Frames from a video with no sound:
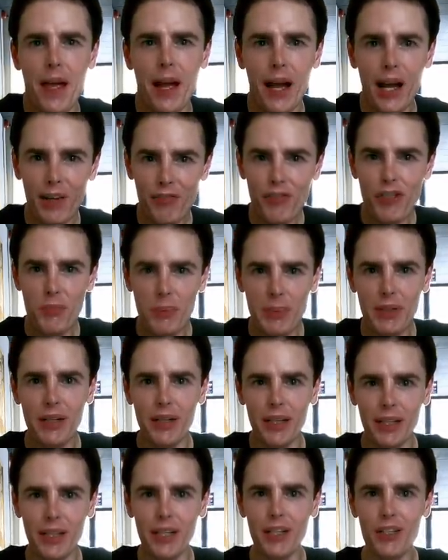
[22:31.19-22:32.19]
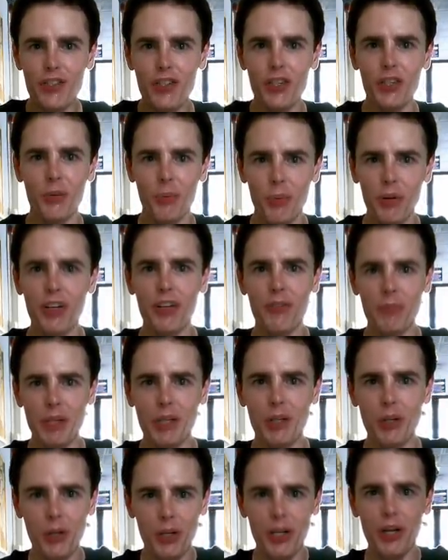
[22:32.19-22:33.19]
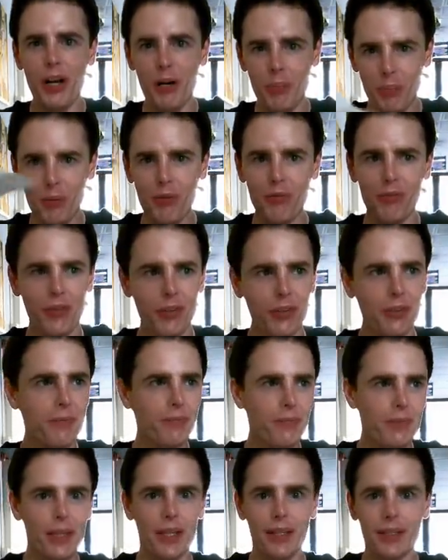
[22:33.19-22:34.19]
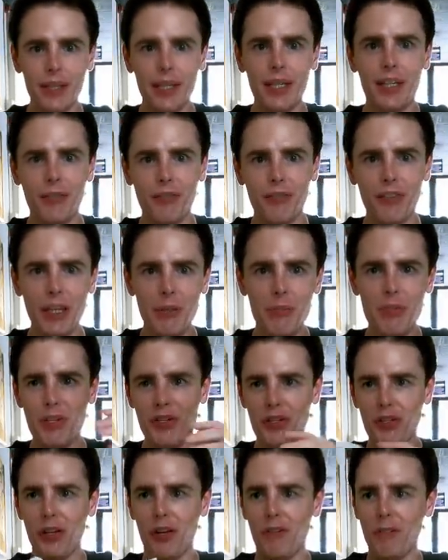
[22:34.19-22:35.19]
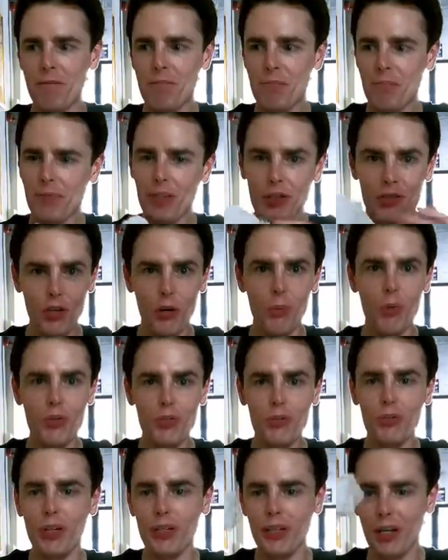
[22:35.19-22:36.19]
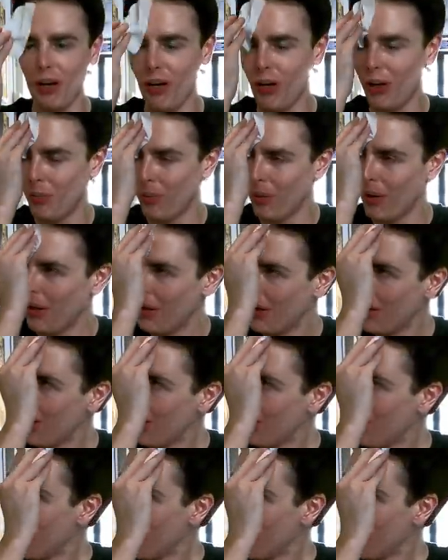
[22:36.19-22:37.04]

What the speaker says: I have just been in the kitchen where they've been cooking it up over like naked flames and stuff. So it was already hot, but